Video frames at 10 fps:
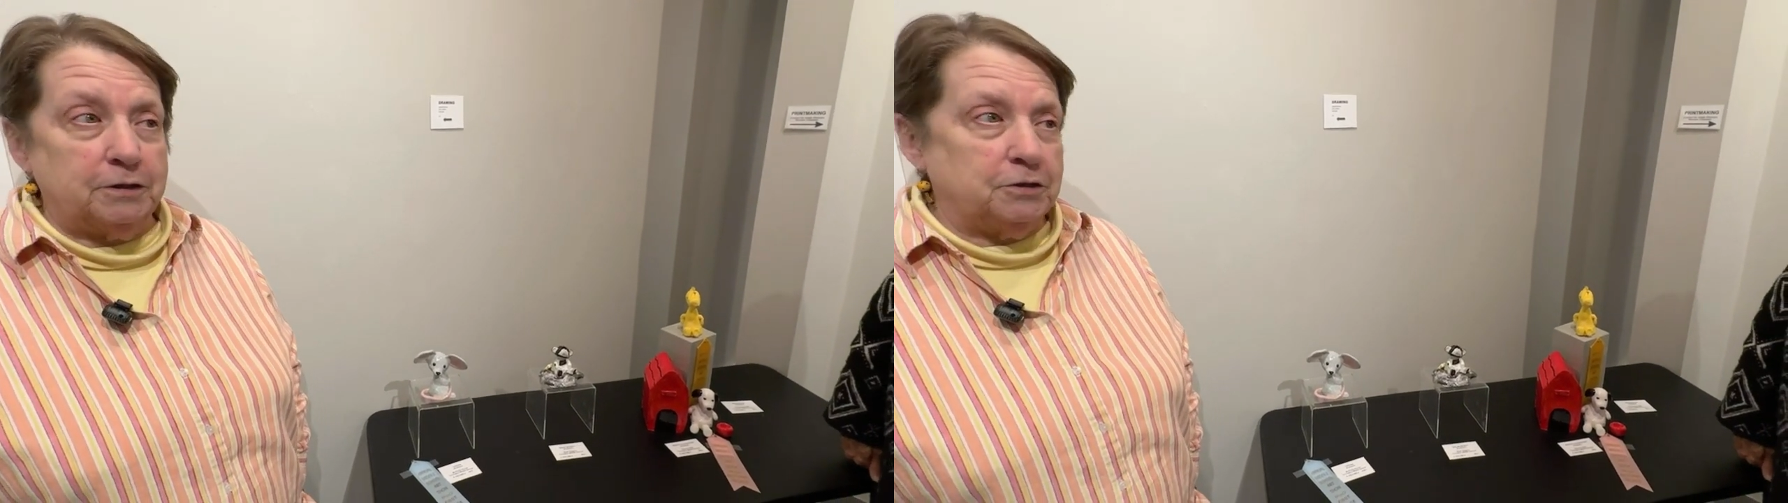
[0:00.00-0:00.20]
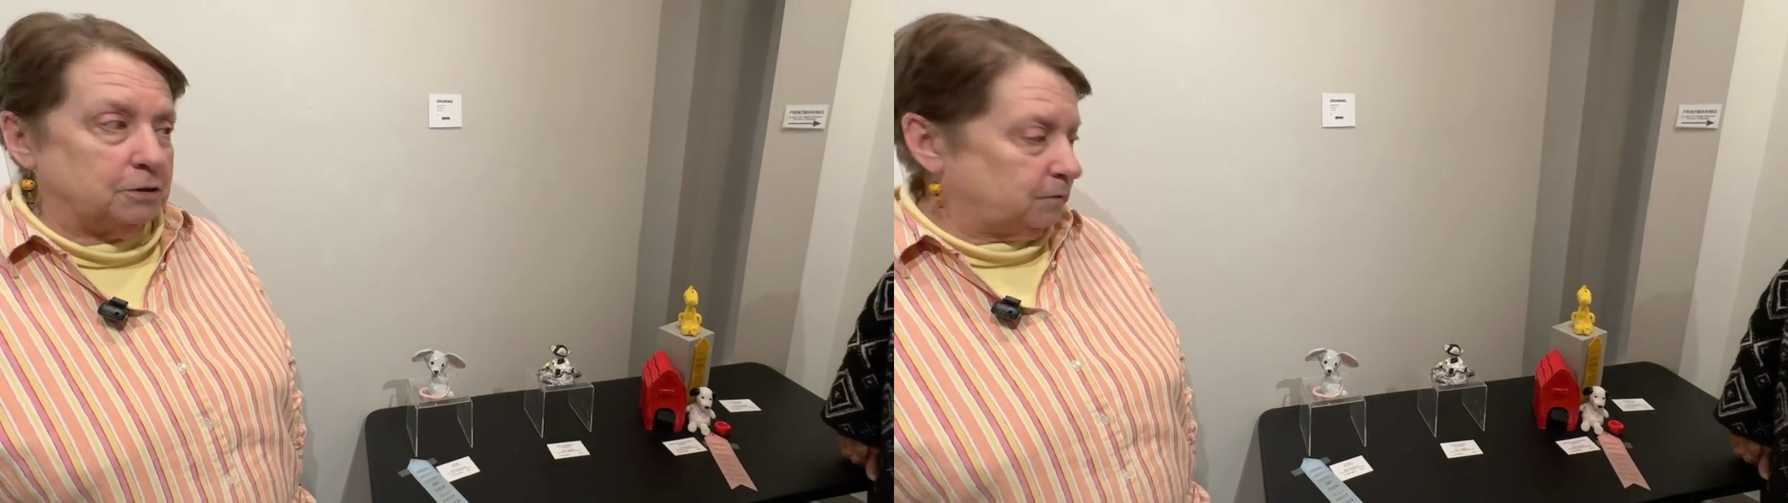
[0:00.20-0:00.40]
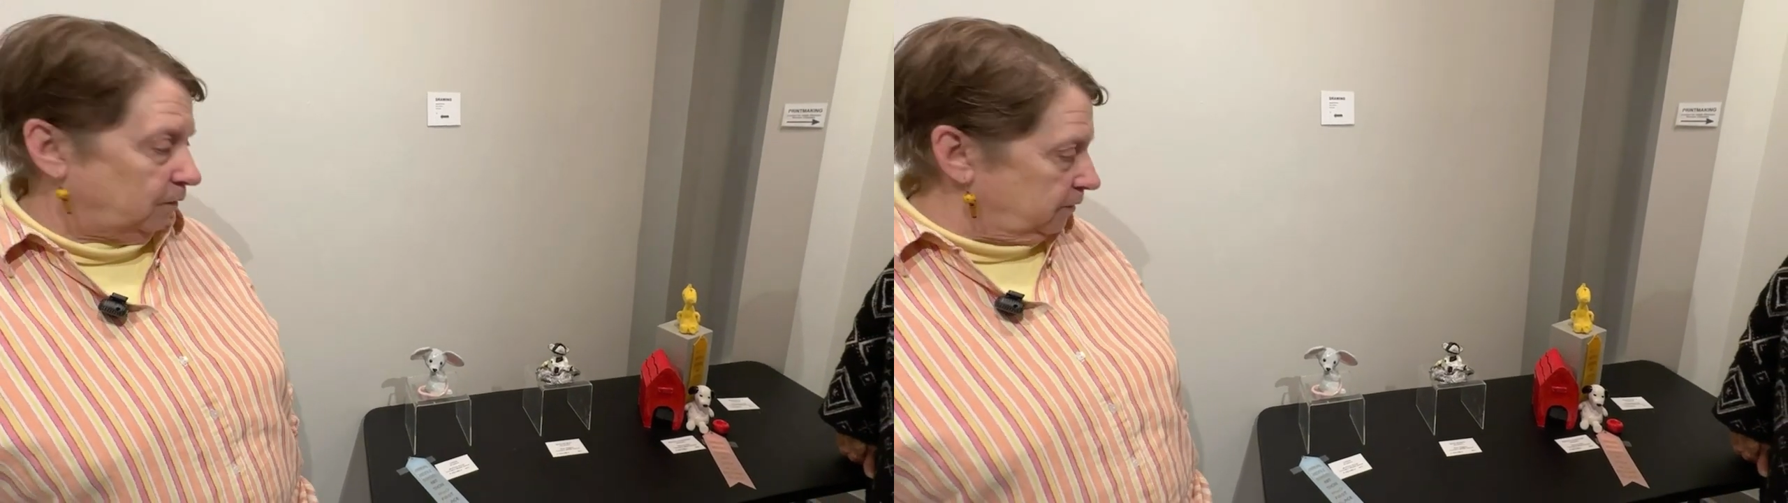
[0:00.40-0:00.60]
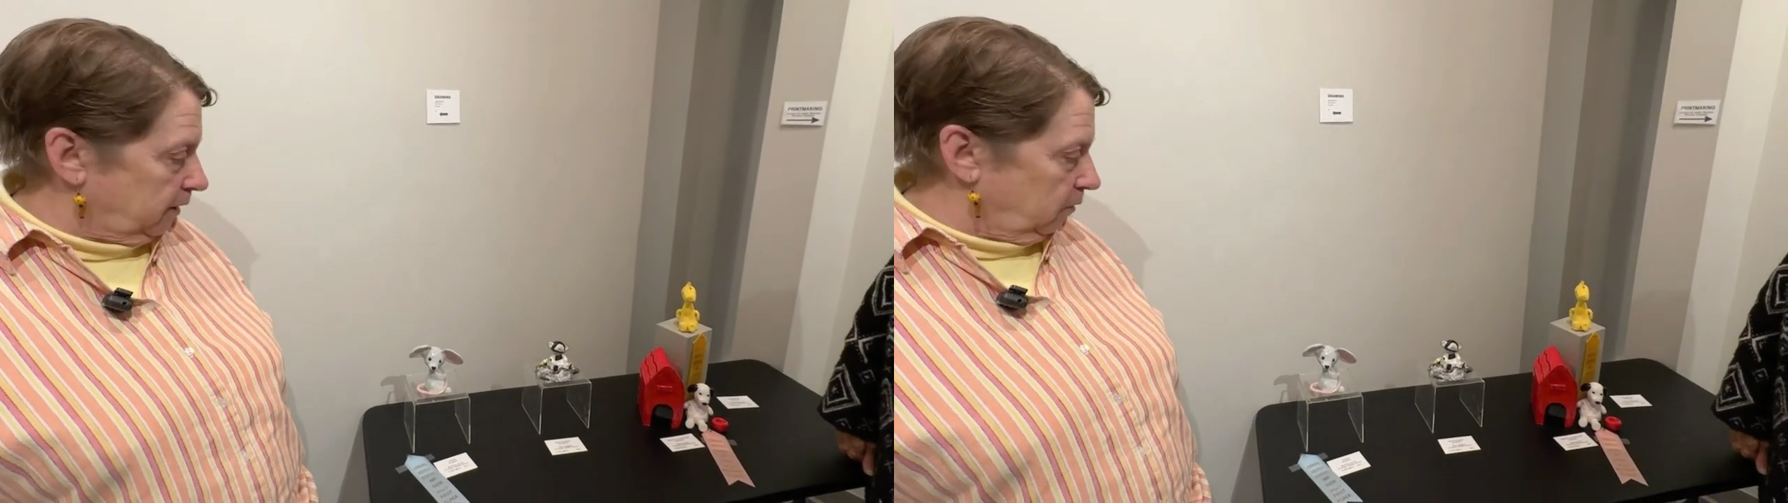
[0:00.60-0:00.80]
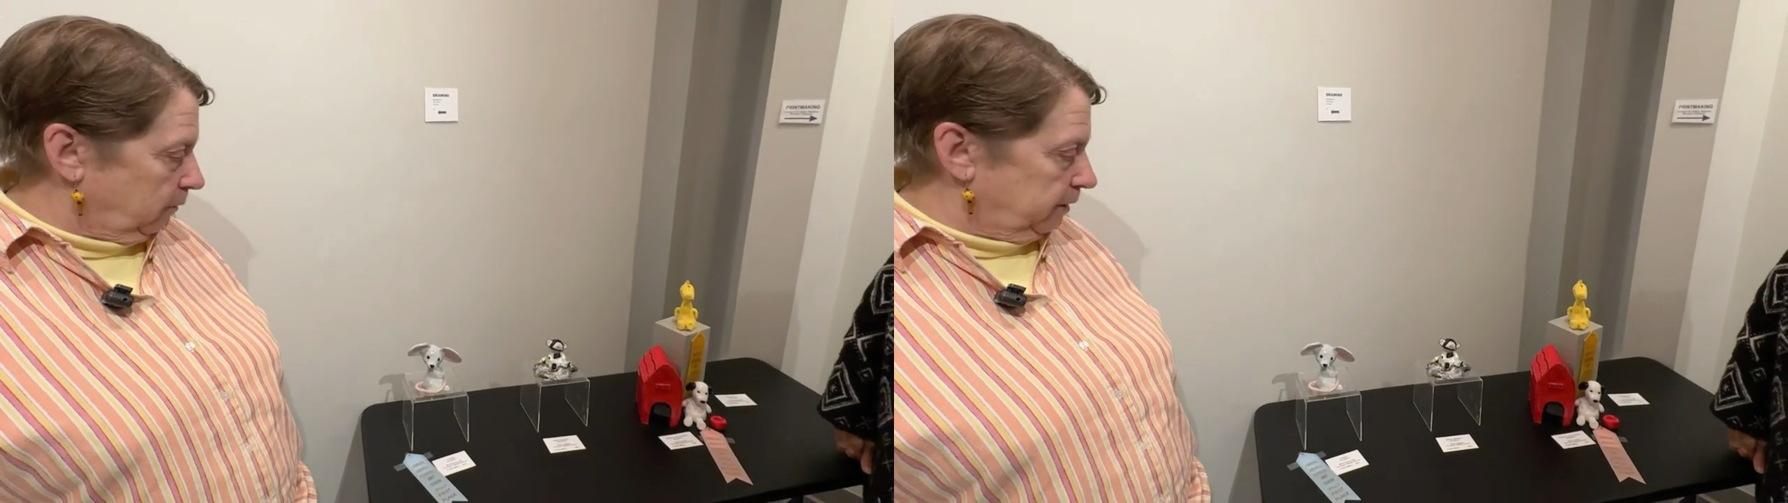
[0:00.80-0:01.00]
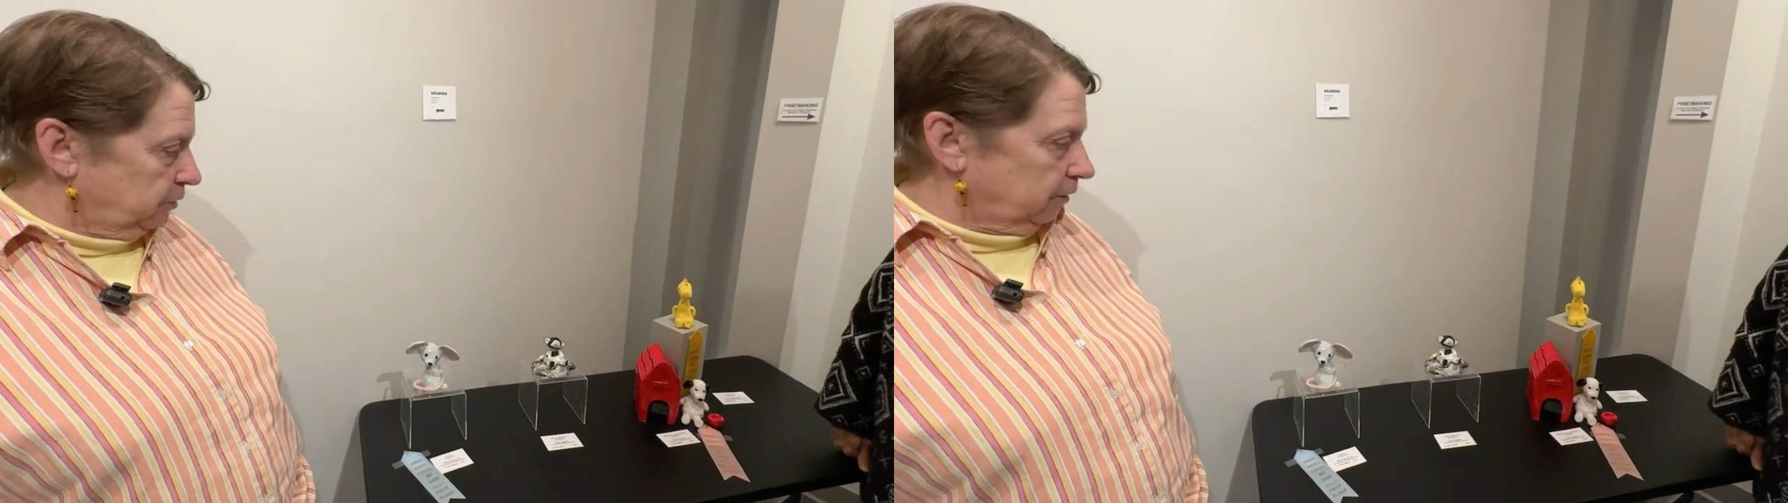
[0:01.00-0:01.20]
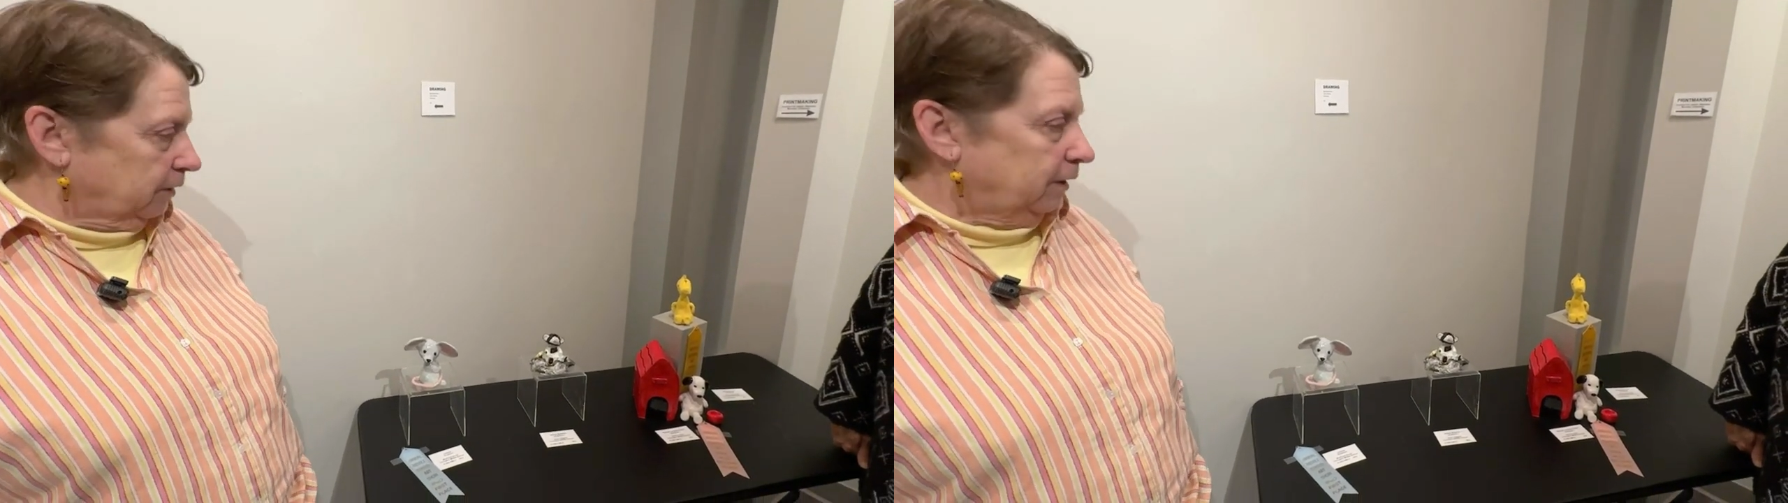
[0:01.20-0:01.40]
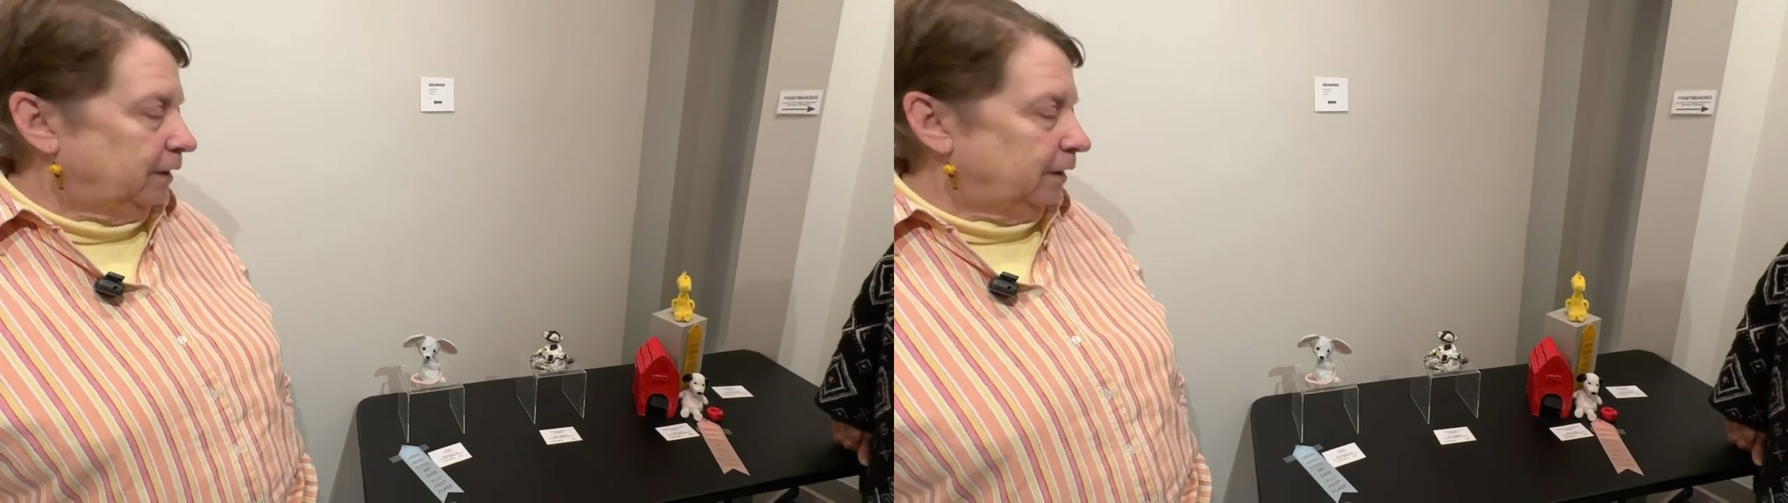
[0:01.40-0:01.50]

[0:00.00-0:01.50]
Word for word: It's just for decoration.